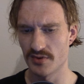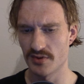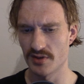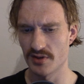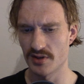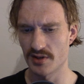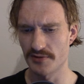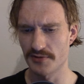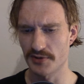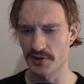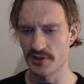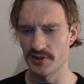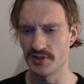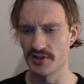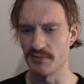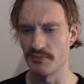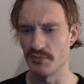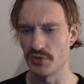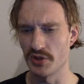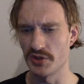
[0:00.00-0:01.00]
And of course, the
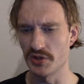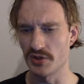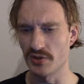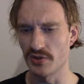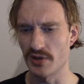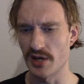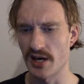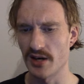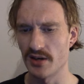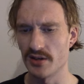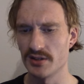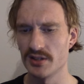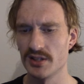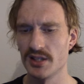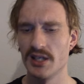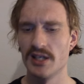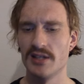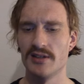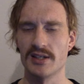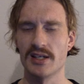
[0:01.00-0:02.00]
more you go out,
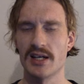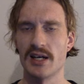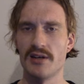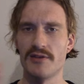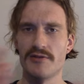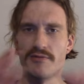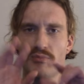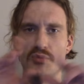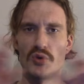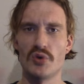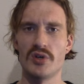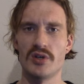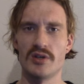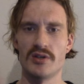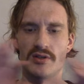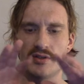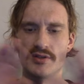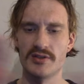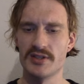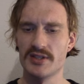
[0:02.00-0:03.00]
kind of more
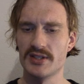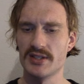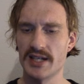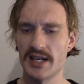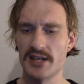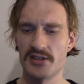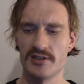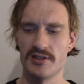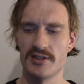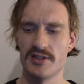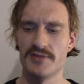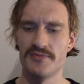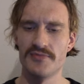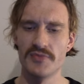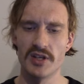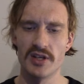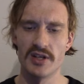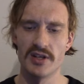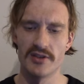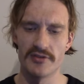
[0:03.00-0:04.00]
scattered
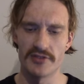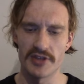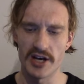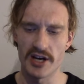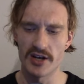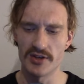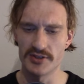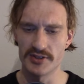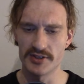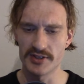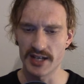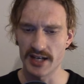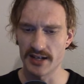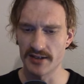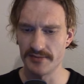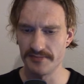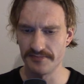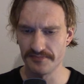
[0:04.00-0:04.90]
the houses get.